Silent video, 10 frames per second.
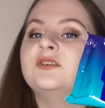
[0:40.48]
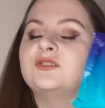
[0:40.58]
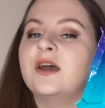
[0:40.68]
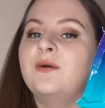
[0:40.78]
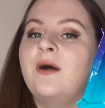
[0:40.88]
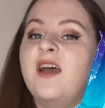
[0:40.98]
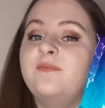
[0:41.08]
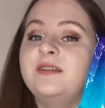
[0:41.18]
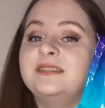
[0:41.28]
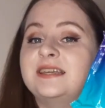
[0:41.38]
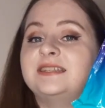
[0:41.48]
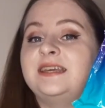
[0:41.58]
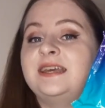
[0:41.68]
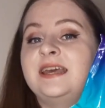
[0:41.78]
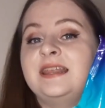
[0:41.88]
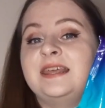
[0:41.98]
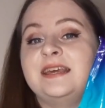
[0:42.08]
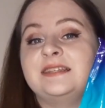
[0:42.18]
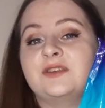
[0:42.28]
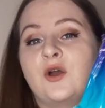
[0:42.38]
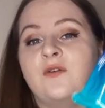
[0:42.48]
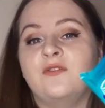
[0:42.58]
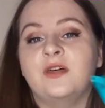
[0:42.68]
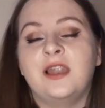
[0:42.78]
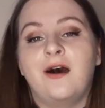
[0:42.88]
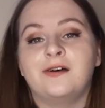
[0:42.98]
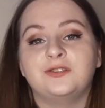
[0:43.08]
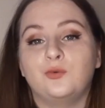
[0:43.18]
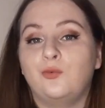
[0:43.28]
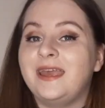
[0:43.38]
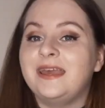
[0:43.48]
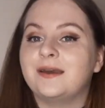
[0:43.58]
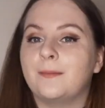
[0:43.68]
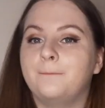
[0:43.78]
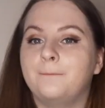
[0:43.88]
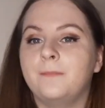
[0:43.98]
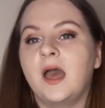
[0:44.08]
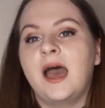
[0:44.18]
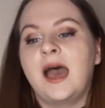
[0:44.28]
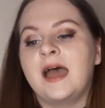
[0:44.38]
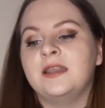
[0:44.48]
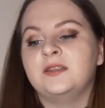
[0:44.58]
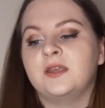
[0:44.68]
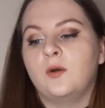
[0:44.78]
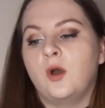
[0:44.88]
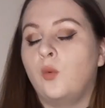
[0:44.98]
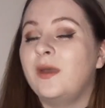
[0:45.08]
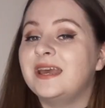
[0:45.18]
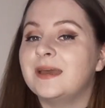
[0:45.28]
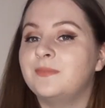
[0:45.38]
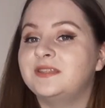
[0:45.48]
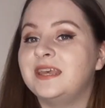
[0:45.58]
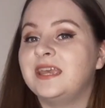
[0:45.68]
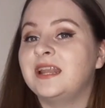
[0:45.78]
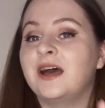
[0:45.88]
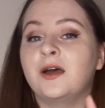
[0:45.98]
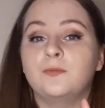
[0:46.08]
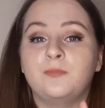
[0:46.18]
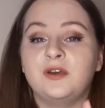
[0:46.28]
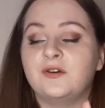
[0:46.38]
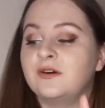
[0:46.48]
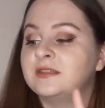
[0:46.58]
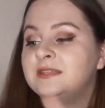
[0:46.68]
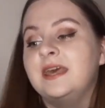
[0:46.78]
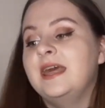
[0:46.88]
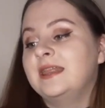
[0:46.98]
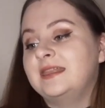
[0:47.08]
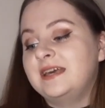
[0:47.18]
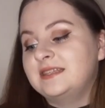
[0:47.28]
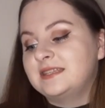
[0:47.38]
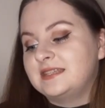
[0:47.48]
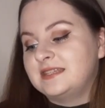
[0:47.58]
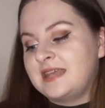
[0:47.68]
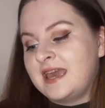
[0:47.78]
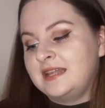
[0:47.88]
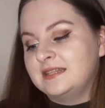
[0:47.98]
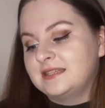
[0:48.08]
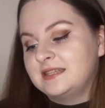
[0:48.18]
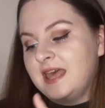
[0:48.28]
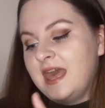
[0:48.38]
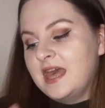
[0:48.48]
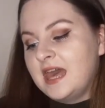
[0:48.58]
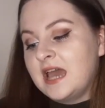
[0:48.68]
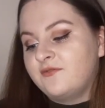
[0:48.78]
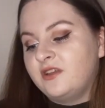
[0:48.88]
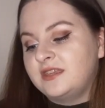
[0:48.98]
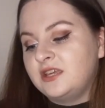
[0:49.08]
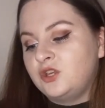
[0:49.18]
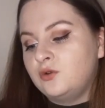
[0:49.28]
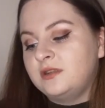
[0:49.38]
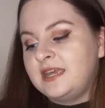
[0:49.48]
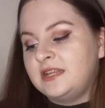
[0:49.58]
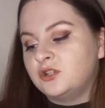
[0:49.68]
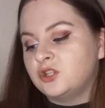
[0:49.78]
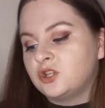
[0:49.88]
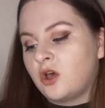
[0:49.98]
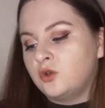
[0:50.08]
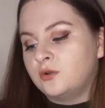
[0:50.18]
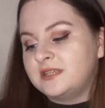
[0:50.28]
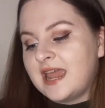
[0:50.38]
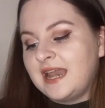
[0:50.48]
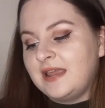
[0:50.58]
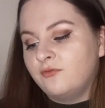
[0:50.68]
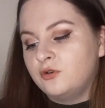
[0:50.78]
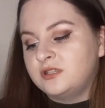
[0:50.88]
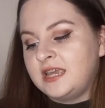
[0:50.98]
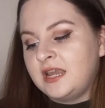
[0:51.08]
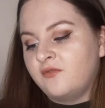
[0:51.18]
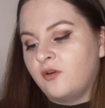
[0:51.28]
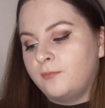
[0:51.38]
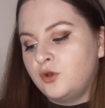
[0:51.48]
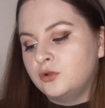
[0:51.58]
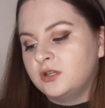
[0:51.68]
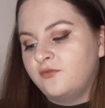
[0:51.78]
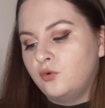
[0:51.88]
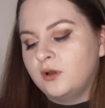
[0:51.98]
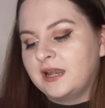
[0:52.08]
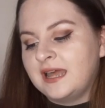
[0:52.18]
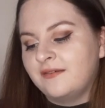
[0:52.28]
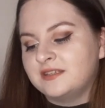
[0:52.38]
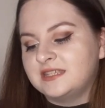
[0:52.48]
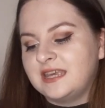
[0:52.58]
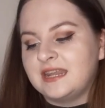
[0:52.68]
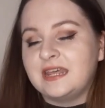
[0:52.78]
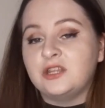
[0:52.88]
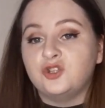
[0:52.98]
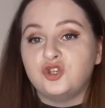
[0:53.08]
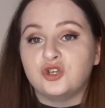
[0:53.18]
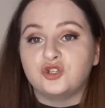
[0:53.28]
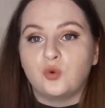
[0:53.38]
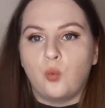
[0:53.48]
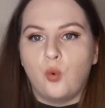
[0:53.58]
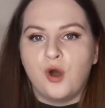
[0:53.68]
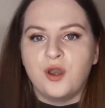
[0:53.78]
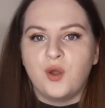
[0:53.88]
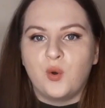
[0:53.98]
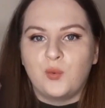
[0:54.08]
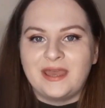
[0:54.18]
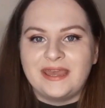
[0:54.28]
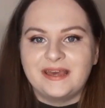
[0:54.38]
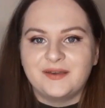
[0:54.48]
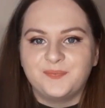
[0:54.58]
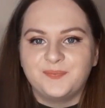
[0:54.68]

So I've been testing this over the last week, and a week in particular, because this states everything you need to start your daily routine for beautiful, clearer skin in just 1 week.